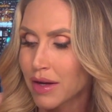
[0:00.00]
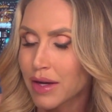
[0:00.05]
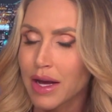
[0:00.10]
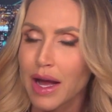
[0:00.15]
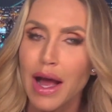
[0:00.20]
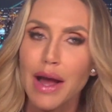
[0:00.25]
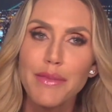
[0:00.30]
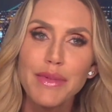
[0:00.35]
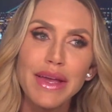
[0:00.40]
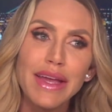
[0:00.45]

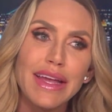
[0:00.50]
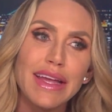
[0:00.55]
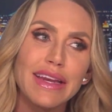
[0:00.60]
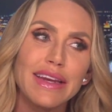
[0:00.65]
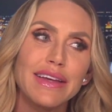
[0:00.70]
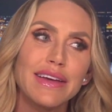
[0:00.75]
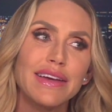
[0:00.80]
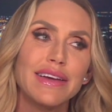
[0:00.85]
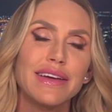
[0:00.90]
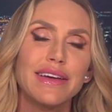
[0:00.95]
I
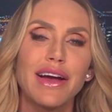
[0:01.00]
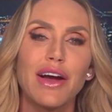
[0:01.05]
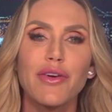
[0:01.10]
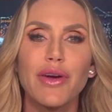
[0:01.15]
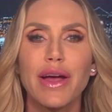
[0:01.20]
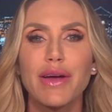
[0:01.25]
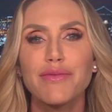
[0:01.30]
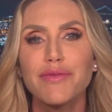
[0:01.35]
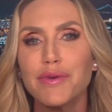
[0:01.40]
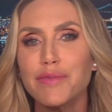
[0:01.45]
mean,
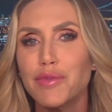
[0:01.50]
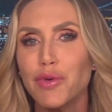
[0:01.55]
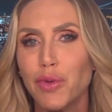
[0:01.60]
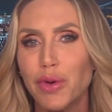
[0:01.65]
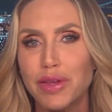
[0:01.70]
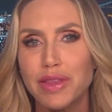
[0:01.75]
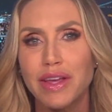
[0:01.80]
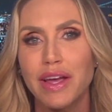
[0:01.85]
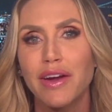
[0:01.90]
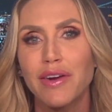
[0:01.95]
okay, I'm from
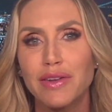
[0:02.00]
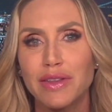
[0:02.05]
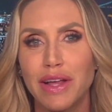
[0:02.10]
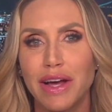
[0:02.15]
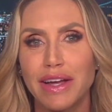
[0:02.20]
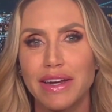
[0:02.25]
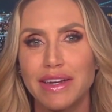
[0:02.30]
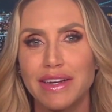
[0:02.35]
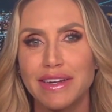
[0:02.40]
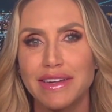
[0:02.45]
North
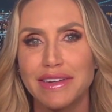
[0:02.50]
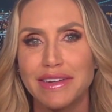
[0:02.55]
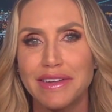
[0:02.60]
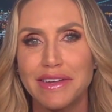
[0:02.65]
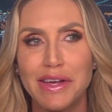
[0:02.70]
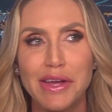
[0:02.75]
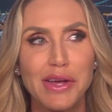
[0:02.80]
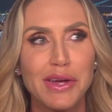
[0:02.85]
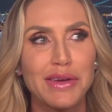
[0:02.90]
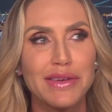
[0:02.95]
Carolina.
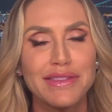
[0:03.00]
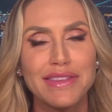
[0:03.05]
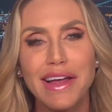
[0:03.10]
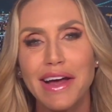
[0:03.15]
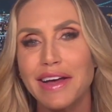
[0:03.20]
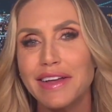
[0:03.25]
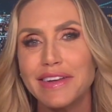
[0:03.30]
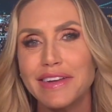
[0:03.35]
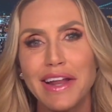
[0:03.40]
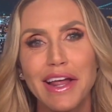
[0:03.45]

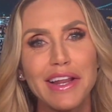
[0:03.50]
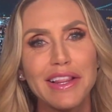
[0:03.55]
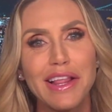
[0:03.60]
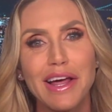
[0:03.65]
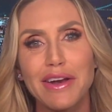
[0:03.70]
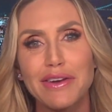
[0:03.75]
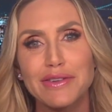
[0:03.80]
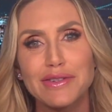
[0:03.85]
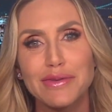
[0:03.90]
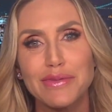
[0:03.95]
Not a
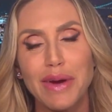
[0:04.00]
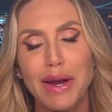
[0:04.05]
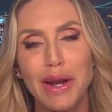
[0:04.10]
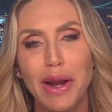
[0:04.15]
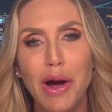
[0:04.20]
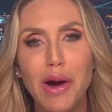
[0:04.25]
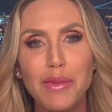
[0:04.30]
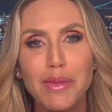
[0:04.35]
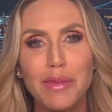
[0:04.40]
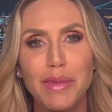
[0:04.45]
lot to write
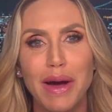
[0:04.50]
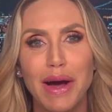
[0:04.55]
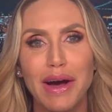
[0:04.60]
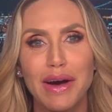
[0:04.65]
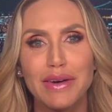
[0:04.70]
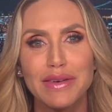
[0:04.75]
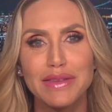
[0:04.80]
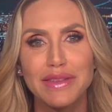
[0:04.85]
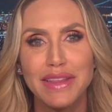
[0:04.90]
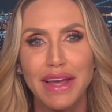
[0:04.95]
home
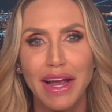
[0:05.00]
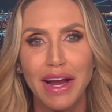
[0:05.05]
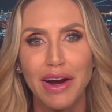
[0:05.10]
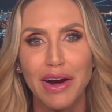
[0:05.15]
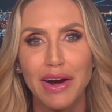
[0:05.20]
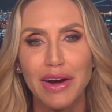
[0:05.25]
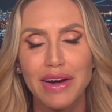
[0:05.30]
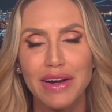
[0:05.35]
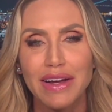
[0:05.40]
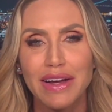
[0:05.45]
about
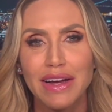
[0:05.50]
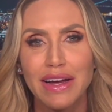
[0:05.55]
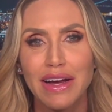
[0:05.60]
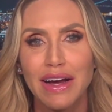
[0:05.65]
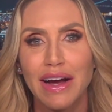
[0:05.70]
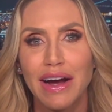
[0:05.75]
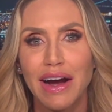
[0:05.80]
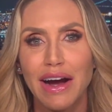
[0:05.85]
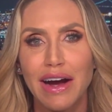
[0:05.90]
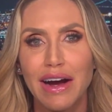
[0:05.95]
there.
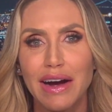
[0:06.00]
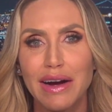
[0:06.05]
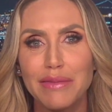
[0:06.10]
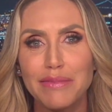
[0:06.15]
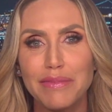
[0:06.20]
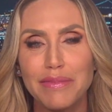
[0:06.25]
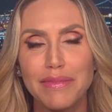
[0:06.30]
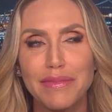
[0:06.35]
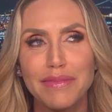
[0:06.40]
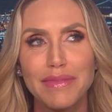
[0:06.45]

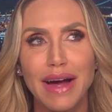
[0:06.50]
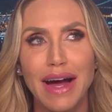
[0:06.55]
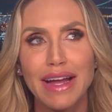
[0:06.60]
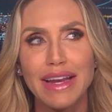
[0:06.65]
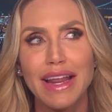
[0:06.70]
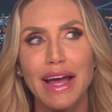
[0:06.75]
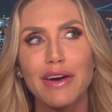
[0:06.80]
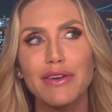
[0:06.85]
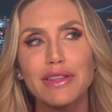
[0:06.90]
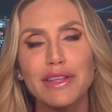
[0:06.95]
I
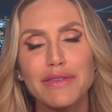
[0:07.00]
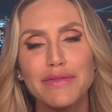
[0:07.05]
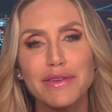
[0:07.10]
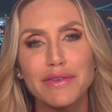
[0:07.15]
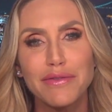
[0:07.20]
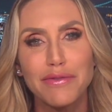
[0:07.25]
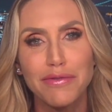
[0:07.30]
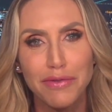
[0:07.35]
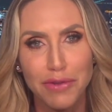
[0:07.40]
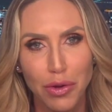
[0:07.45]
now live
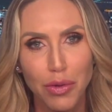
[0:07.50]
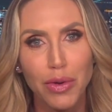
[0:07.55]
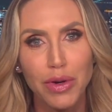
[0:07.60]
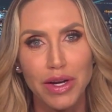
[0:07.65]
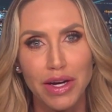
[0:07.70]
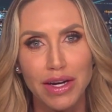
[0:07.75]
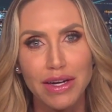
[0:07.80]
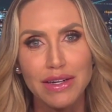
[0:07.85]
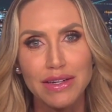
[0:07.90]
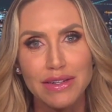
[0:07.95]
in
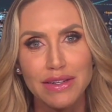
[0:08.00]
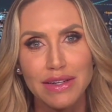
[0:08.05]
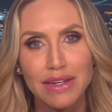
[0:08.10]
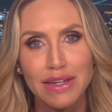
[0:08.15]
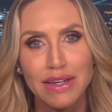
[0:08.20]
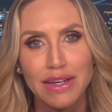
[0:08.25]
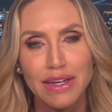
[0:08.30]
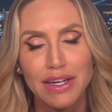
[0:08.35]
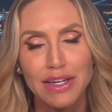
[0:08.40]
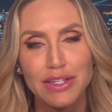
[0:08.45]
Florida,
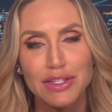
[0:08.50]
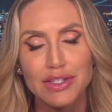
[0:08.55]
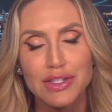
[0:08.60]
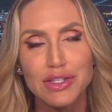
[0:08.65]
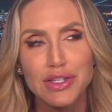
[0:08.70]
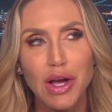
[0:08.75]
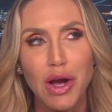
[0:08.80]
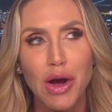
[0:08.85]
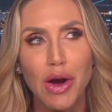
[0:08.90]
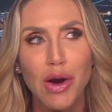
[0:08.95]

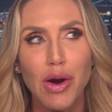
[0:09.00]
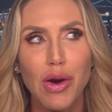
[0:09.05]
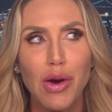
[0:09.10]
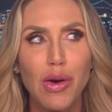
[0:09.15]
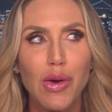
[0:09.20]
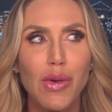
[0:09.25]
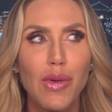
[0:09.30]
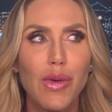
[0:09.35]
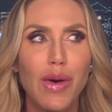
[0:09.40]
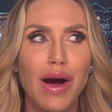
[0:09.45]

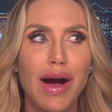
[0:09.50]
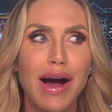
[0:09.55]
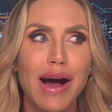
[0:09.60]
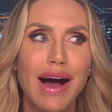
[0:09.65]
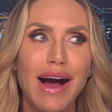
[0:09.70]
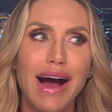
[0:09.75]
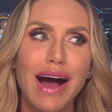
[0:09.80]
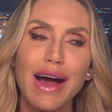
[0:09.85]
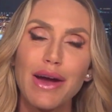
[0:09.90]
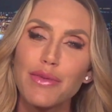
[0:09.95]
so
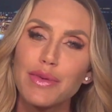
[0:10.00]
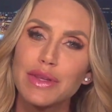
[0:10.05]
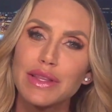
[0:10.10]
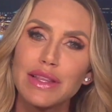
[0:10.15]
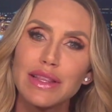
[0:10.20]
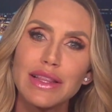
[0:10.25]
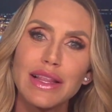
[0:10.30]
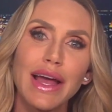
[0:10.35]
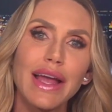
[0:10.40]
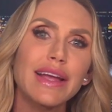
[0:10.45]
I would
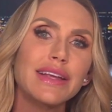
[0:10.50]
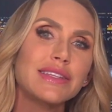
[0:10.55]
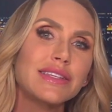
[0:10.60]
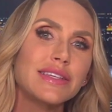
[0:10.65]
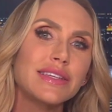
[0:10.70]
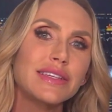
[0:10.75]
like to